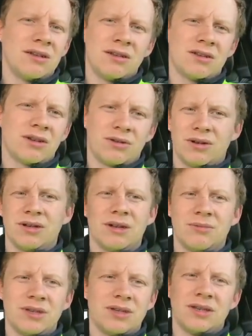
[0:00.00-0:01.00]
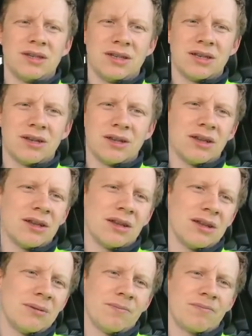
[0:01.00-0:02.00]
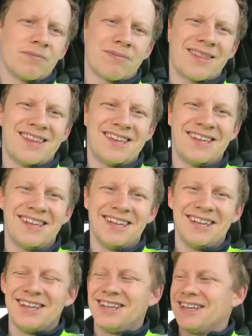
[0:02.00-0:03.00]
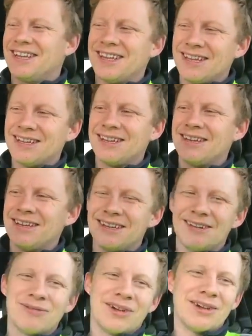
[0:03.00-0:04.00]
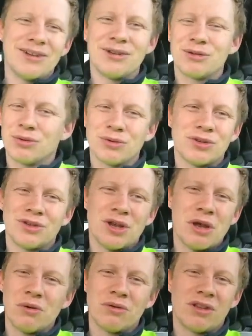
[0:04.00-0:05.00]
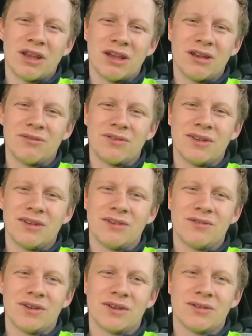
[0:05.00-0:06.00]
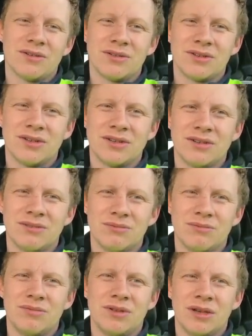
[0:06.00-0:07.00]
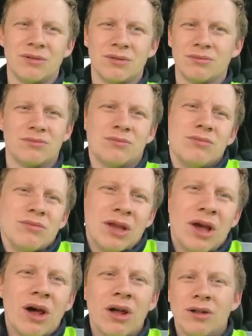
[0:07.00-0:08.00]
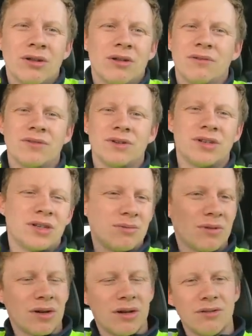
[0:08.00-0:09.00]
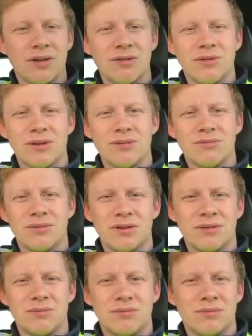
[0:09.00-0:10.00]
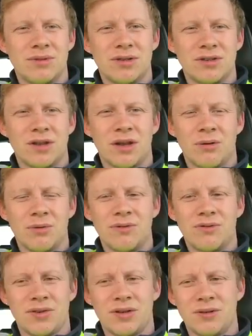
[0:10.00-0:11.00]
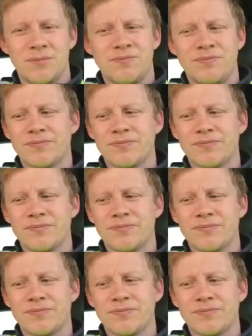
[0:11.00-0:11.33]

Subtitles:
sorry, I mean, the the values will just nosedive in these vehicles, and they aren't a very cheap car anyway to start with. So